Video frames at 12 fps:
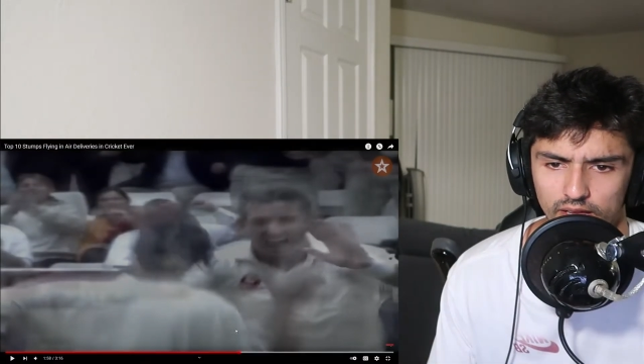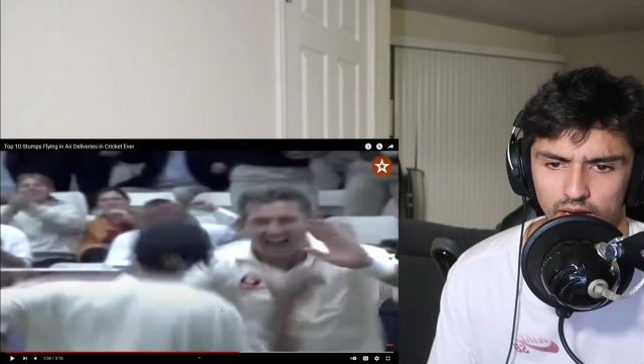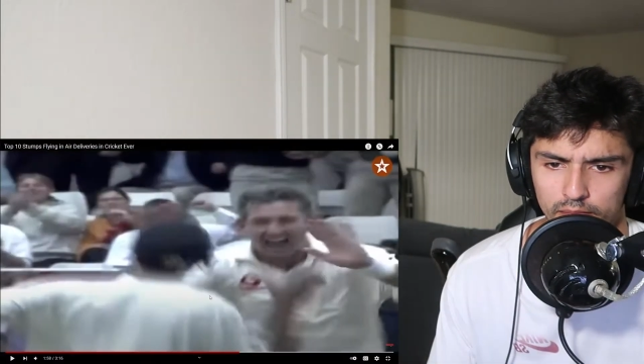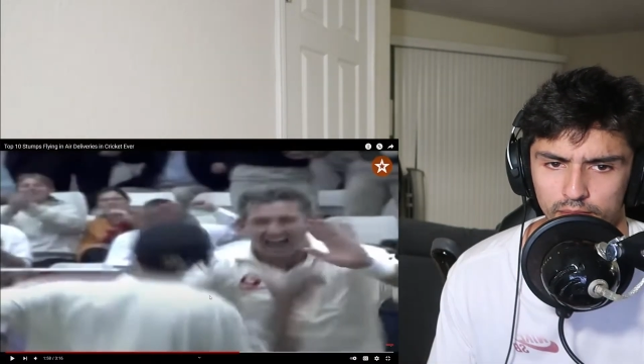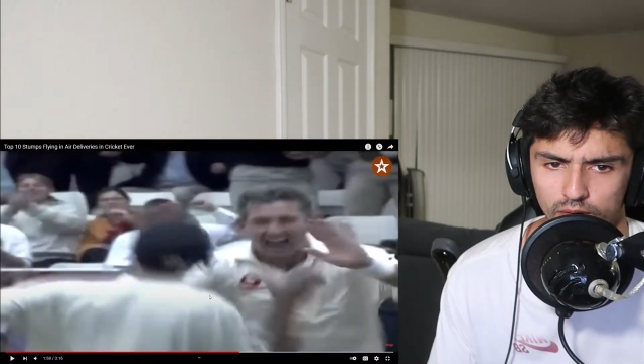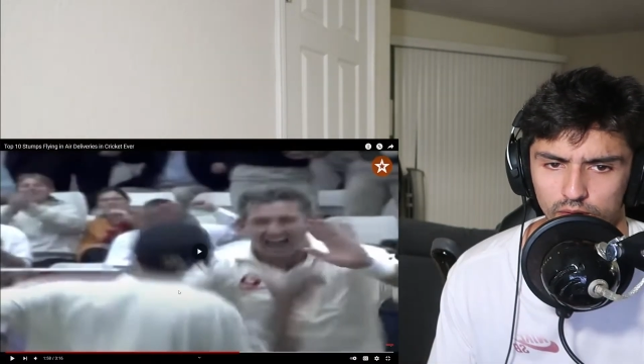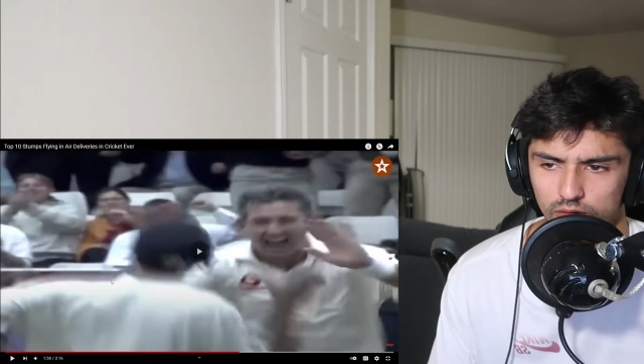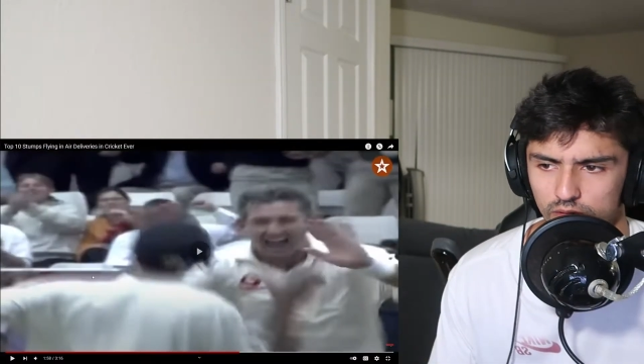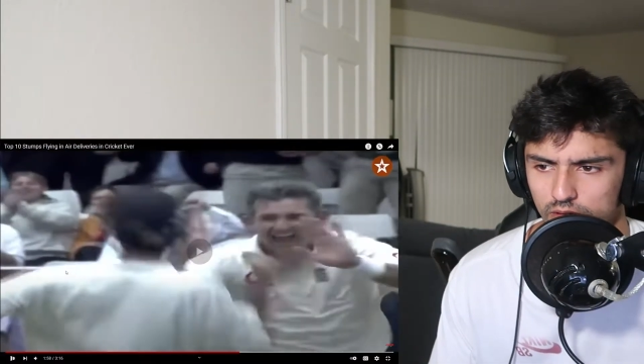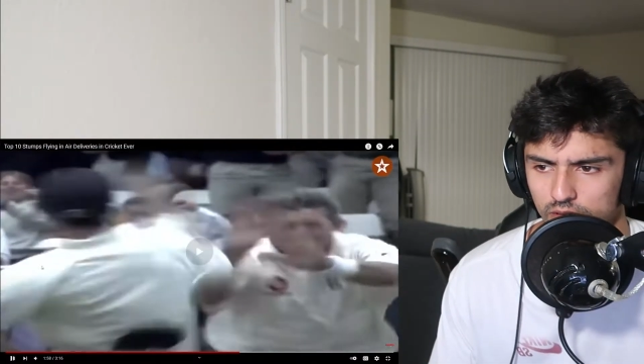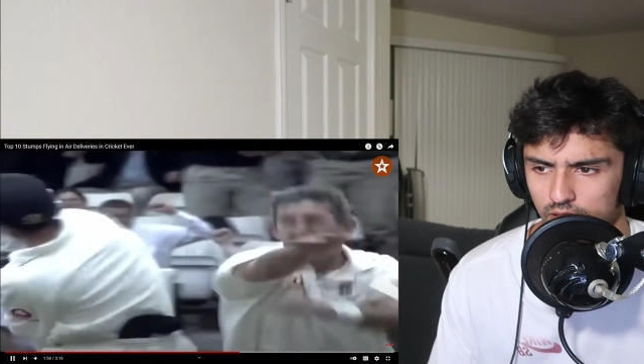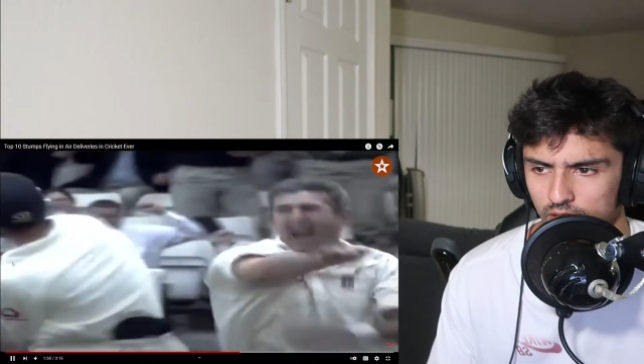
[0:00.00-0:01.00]
that bowl.
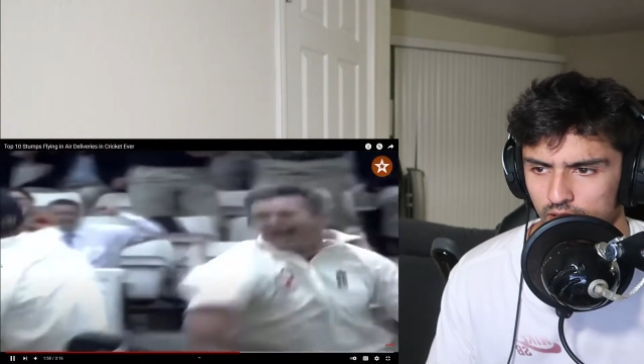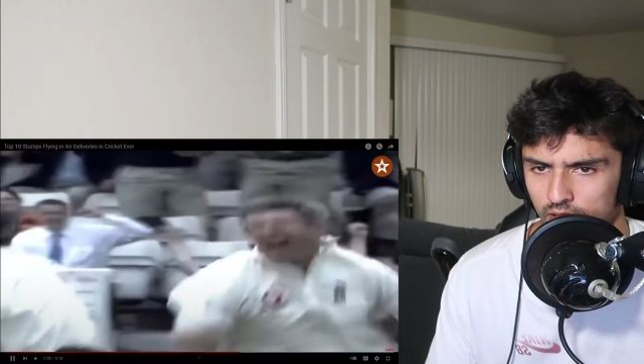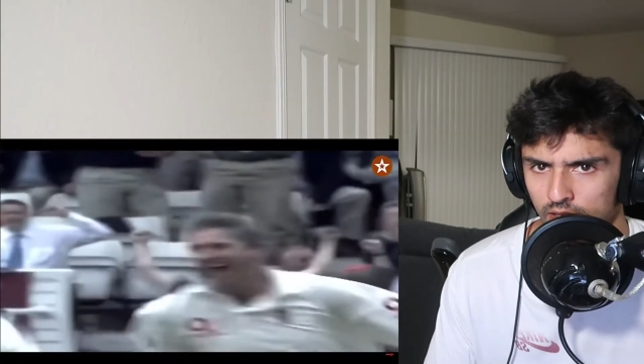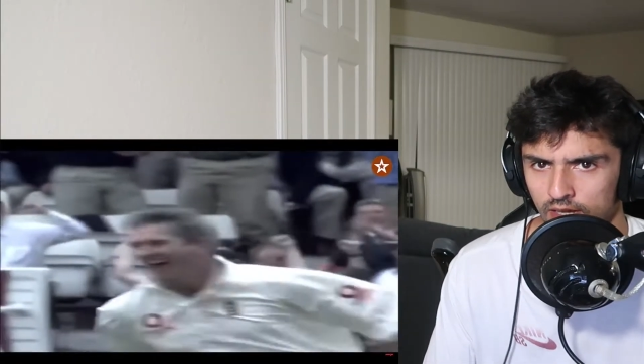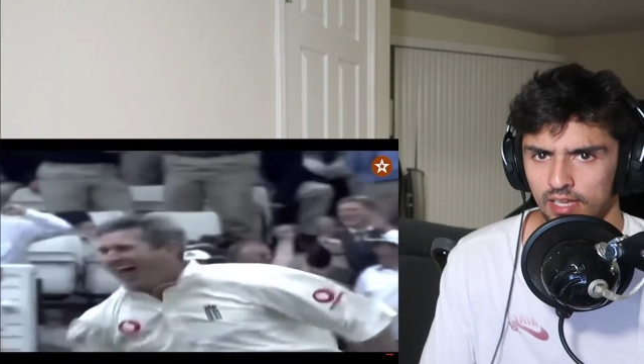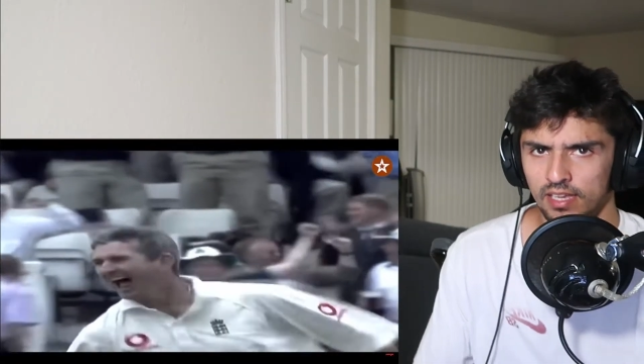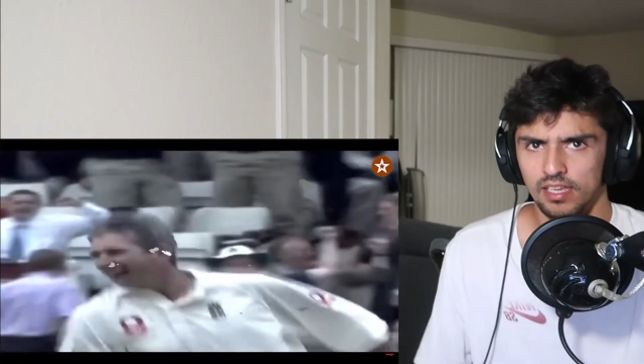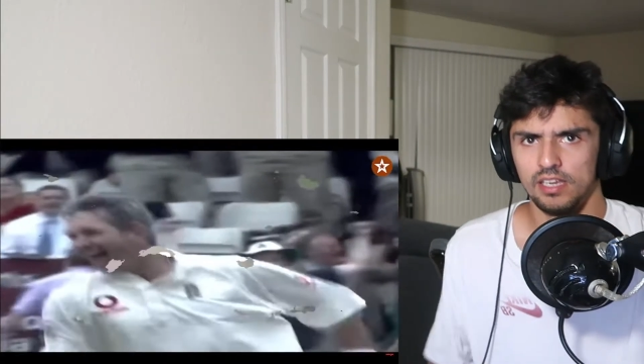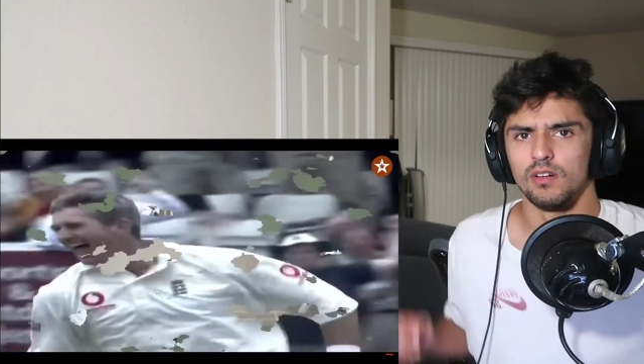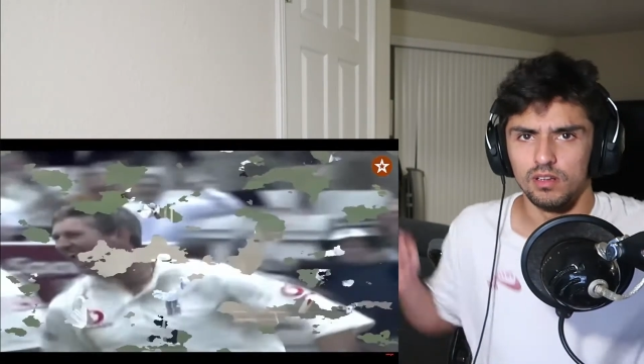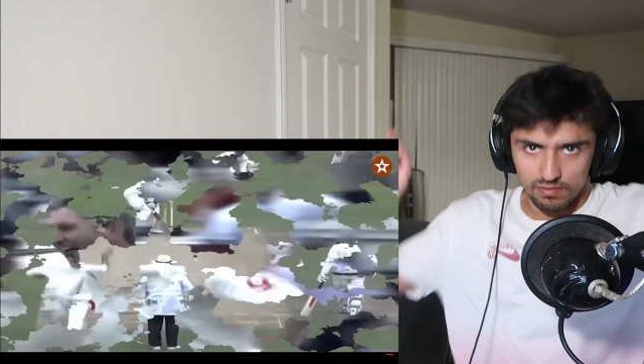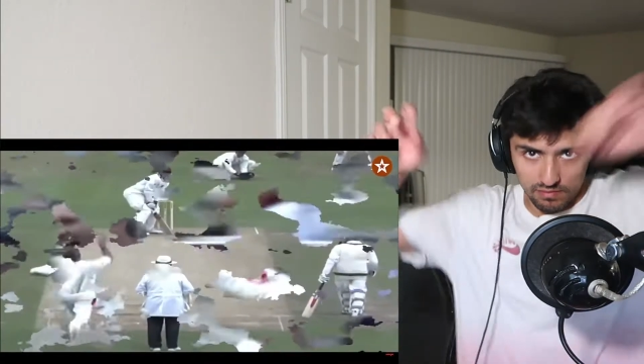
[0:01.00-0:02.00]

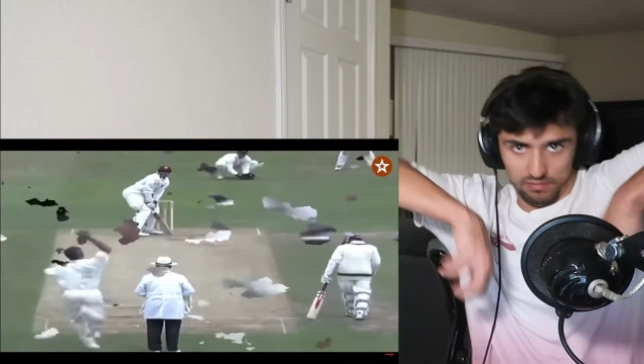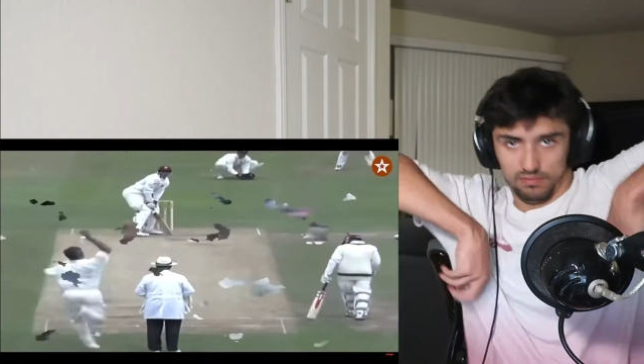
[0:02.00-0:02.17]
He went.